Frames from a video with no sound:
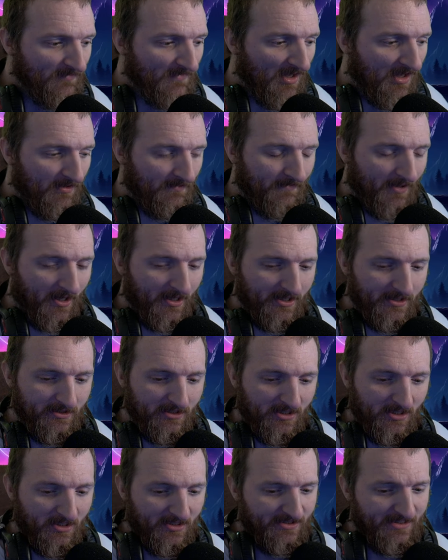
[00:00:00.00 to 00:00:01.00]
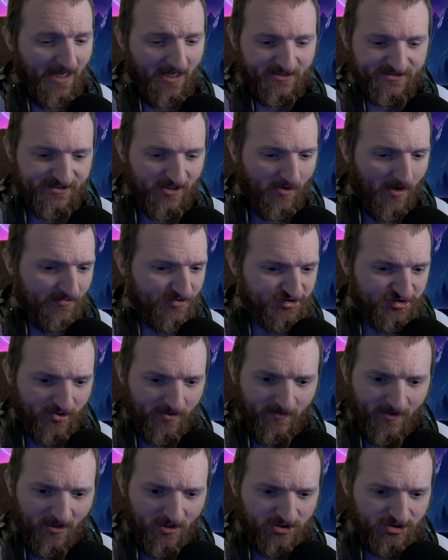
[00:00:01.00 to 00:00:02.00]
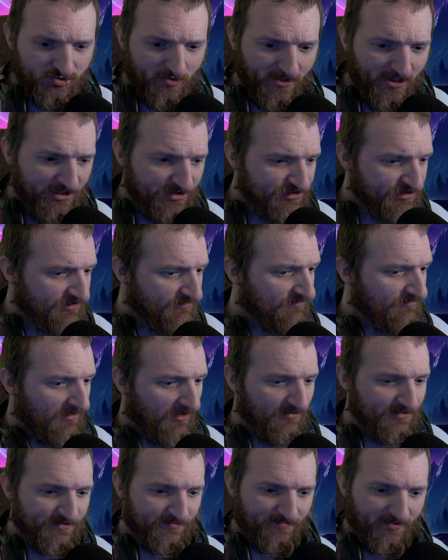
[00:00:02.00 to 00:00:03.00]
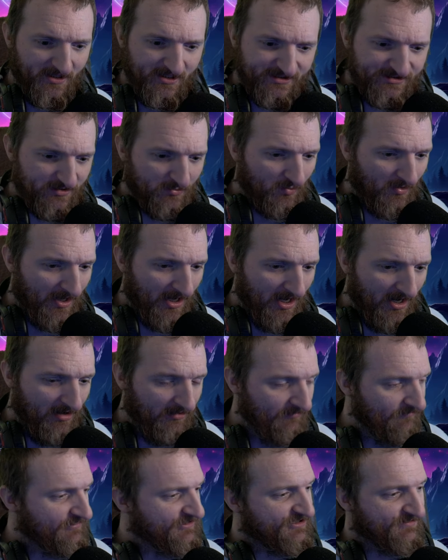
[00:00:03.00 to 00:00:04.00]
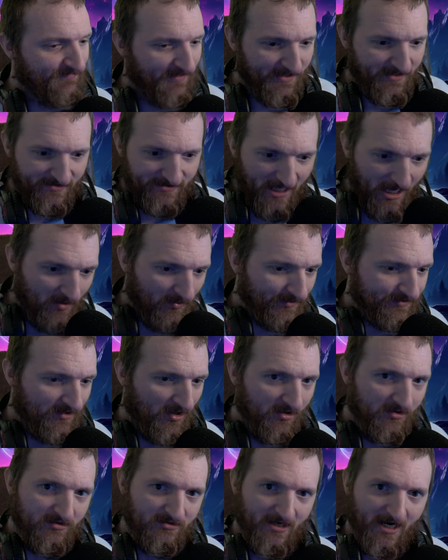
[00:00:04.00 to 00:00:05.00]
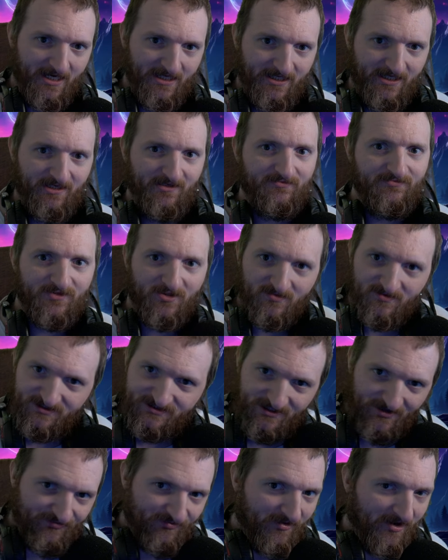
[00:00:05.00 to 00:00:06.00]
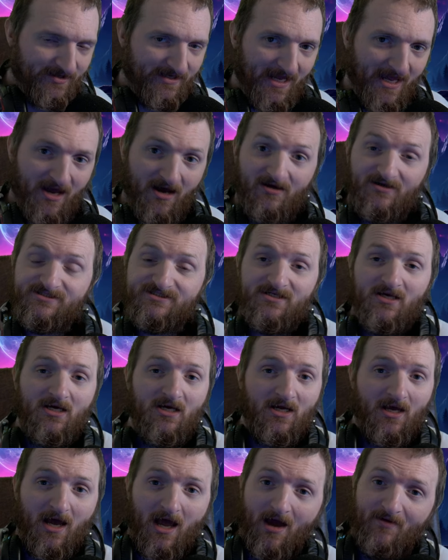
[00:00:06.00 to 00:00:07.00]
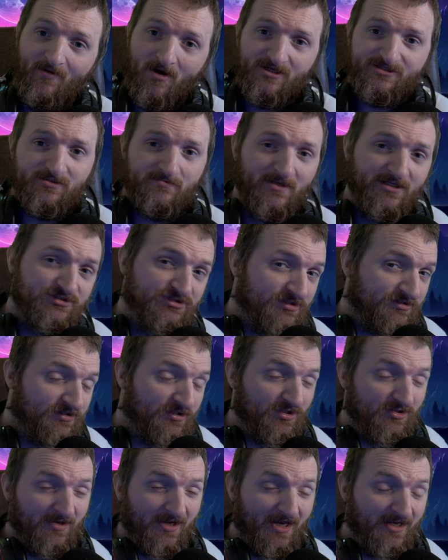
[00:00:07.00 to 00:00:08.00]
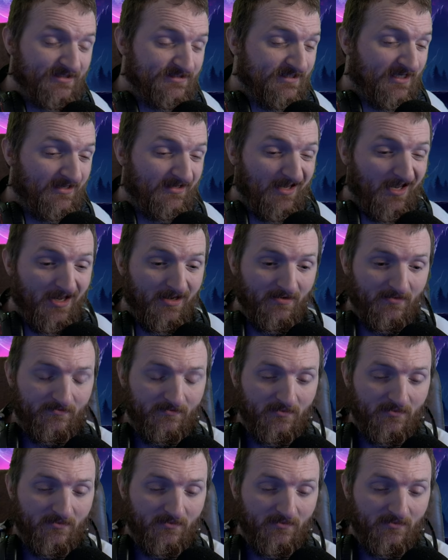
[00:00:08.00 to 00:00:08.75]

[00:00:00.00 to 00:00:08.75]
but yeah, so I was streaming on Twitch. I was playing some WoW, spending time with the old lady, doing stuff around the house. I've also mentioned to you guys that uh,